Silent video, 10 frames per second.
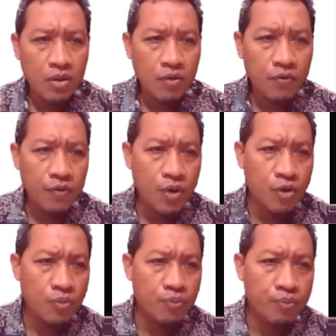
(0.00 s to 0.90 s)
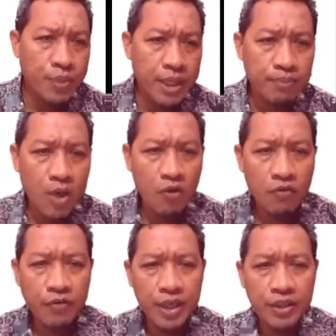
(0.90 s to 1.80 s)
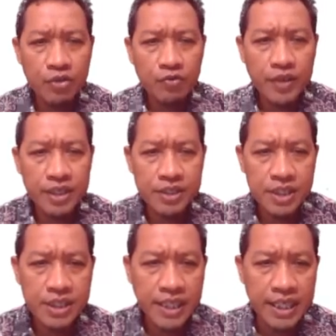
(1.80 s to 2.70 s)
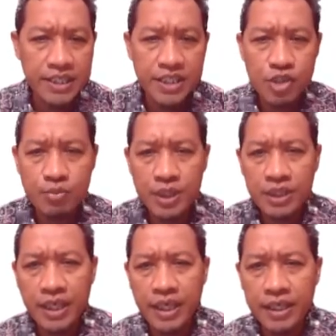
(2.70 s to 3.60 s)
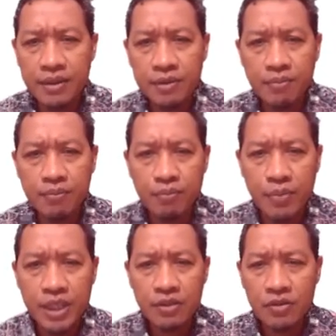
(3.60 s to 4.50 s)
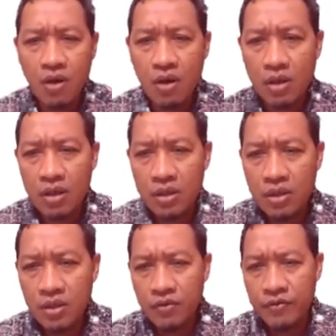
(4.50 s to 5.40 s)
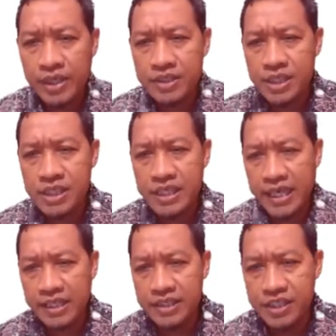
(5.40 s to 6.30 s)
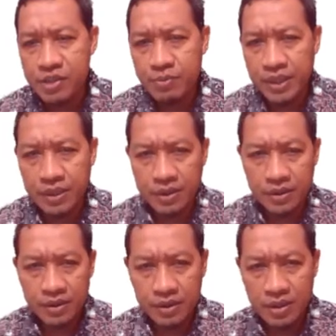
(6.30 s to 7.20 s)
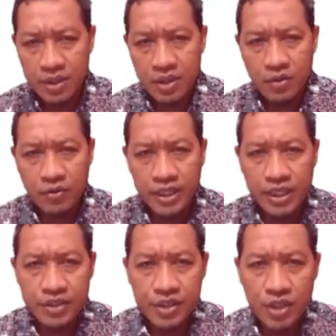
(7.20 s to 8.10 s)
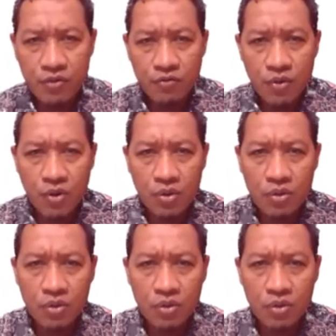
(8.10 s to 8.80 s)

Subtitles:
for brake power value versus engine speed and brake torque versus engine speed. We can see for